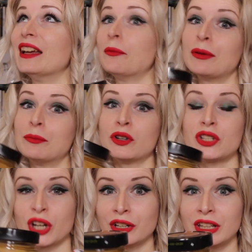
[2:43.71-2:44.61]
a bit more
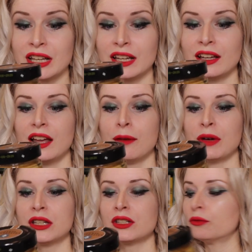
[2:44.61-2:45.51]
chunky
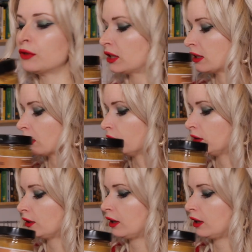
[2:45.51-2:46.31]
mustard, which has got,